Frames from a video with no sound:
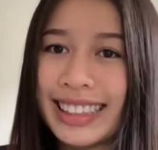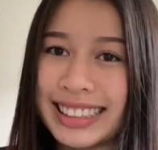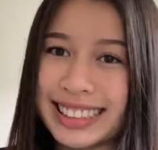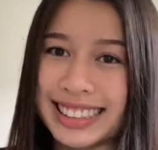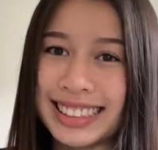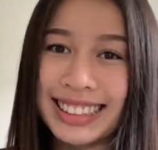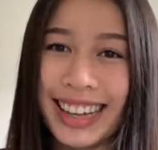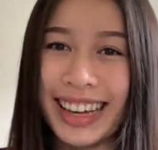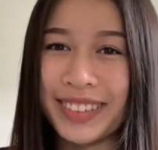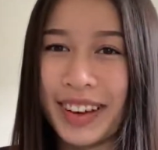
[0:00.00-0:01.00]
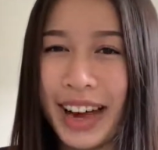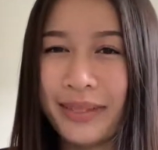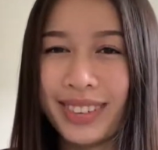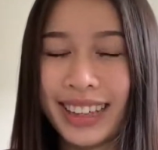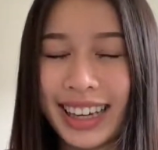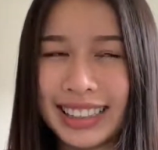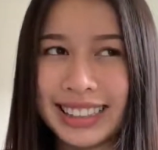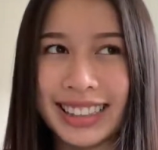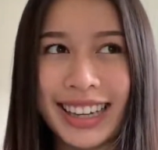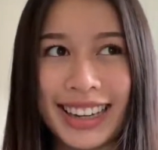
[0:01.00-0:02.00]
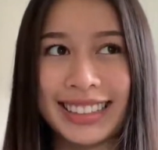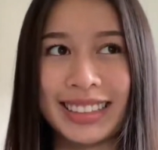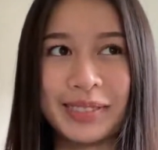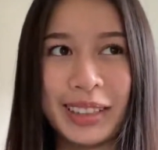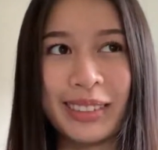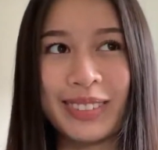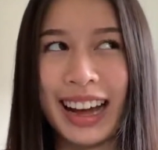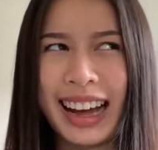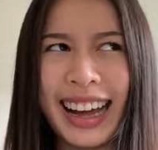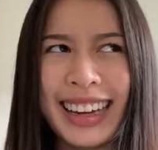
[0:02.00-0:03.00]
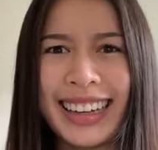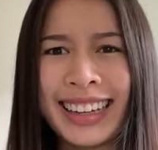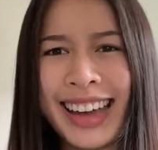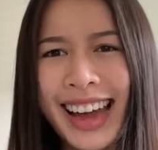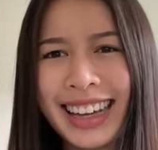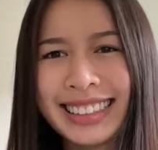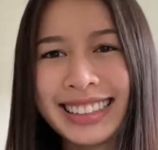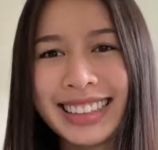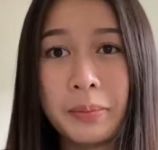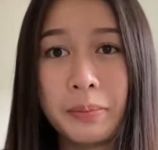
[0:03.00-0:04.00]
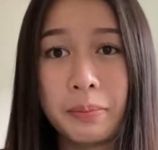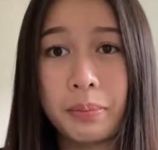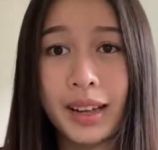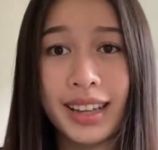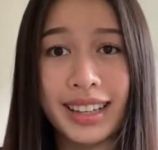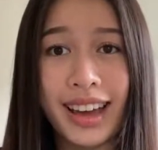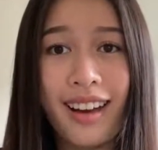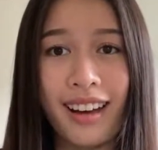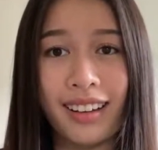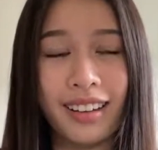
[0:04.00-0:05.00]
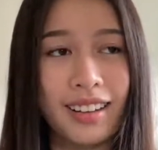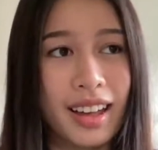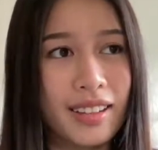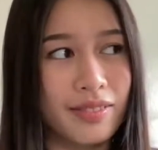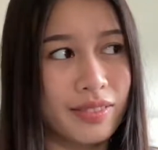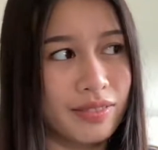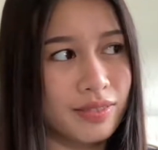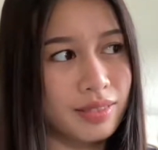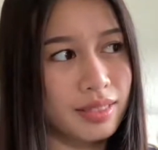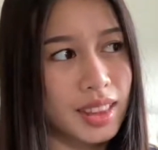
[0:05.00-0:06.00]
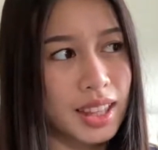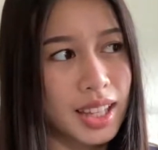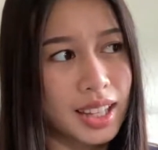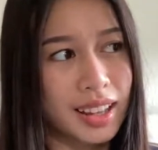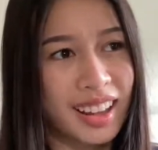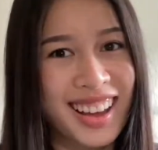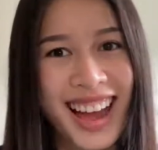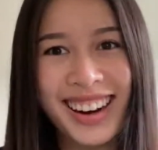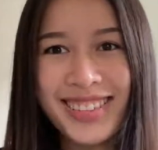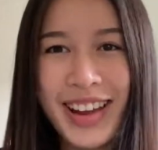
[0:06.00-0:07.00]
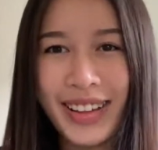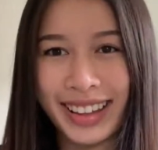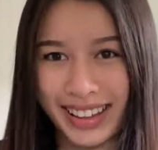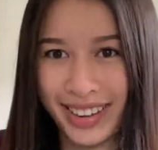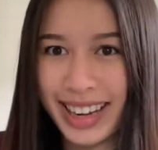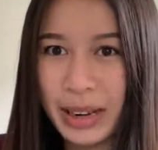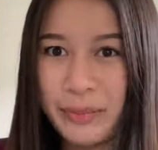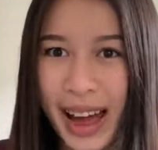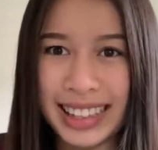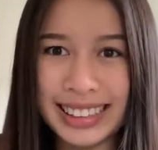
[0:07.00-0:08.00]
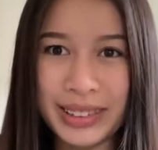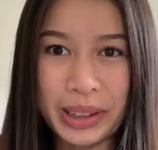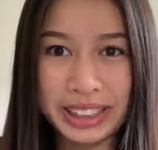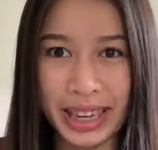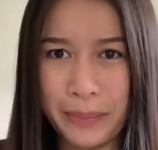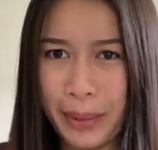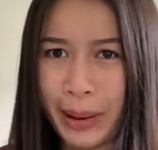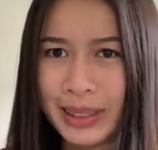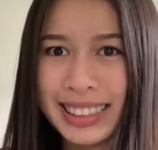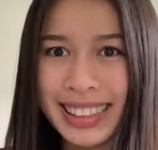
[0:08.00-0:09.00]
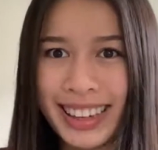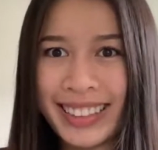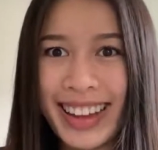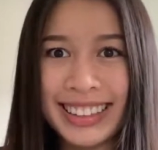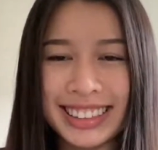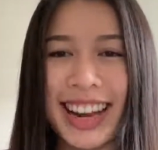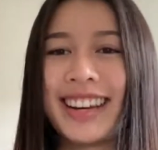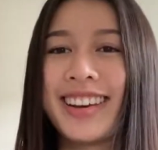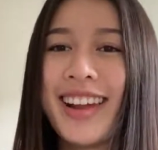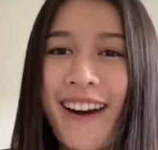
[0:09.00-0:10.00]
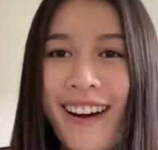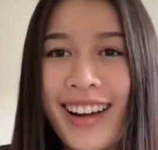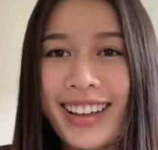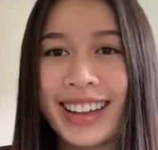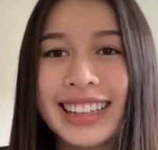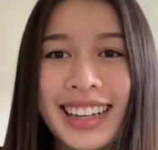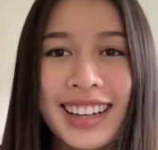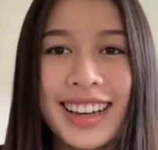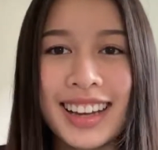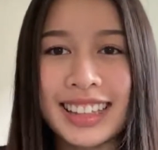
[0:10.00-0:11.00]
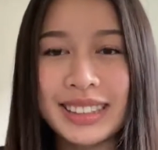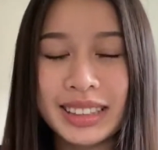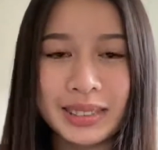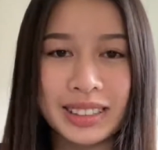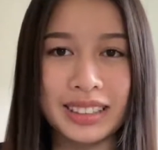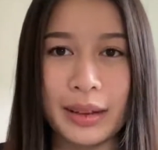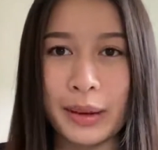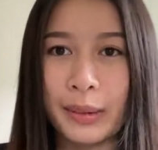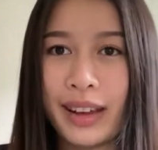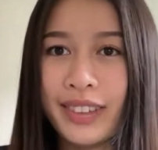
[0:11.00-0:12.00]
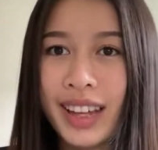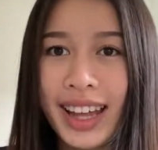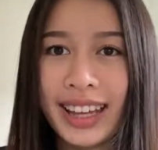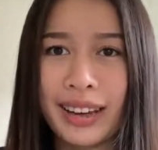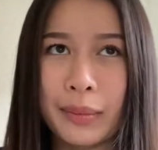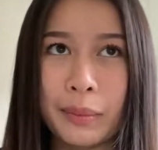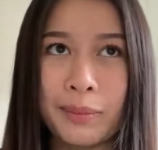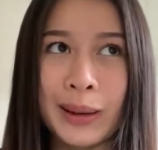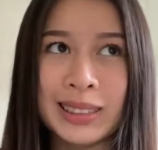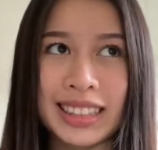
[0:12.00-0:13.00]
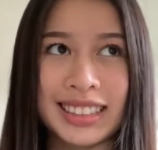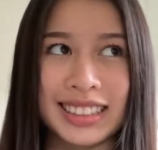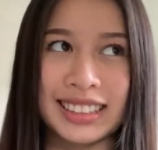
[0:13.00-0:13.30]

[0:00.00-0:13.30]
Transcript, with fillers: need to delay my application, I guess it'll be fine, I guess. But yeah, I, I don't know, like if I get a bad score, should I post it online? Should I not? That, uh, that's a huge dilemma, but I feel like posting this